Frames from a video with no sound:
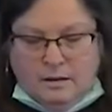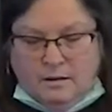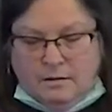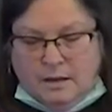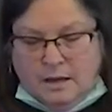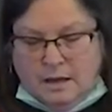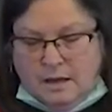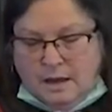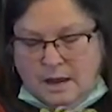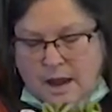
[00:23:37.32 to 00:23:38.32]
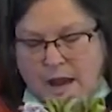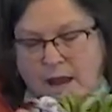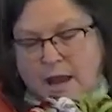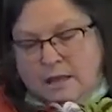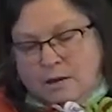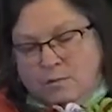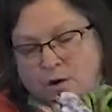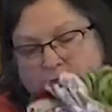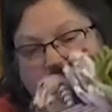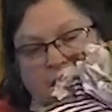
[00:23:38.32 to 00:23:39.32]
Okay. And then we're
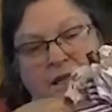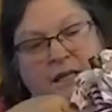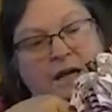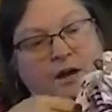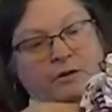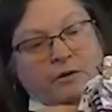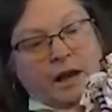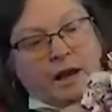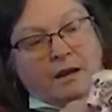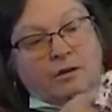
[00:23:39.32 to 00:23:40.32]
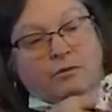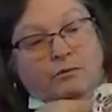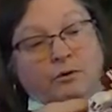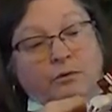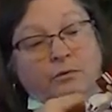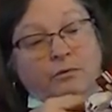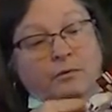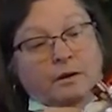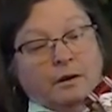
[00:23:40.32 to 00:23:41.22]
going to stick the other end through.